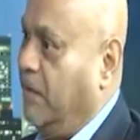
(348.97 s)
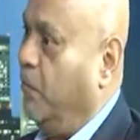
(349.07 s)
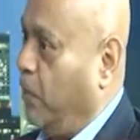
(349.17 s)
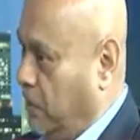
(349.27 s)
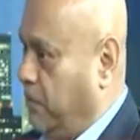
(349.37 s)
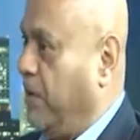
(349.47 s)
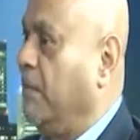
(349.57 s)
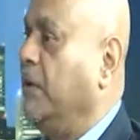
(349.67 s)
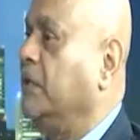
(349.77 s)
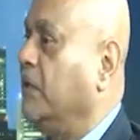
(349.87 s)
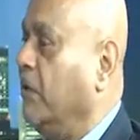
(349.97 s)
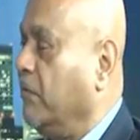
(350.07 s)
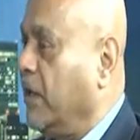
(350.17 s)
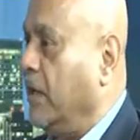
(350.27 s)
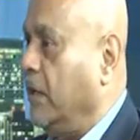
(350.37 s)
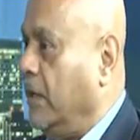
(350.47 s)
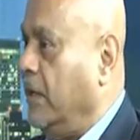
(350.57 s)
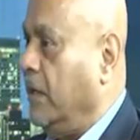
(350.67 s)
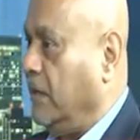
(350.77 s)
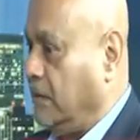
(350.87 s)
What the Prime Minister of
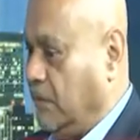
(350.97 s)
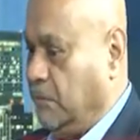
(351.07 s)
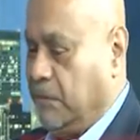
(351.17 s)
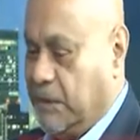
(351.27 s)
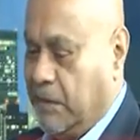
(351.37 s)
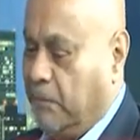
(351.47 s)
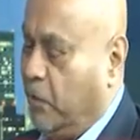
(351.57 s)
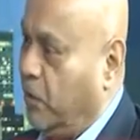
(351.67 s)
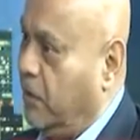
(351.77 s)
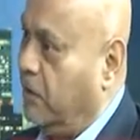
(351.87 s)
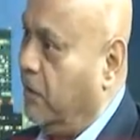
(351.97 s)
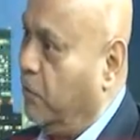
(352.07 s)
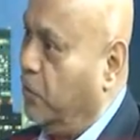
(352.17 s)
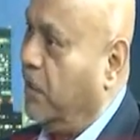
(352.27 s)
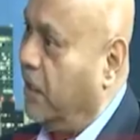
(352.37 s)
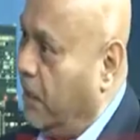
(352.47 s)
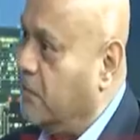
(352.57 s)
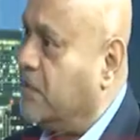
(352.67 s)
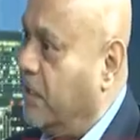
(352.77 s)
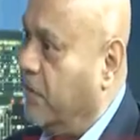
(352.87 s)
India, Mr. Narendra Modi,
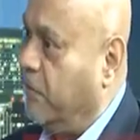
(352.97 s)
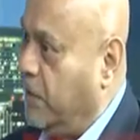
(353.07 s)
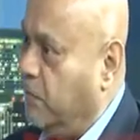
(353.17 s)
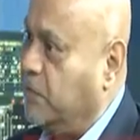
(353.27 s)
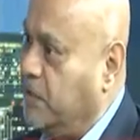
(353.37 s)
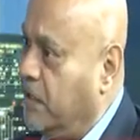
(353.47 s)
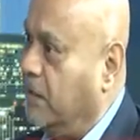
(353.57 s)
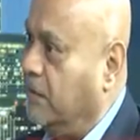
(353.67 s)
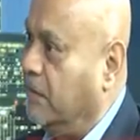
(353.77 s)
announced it when he was here.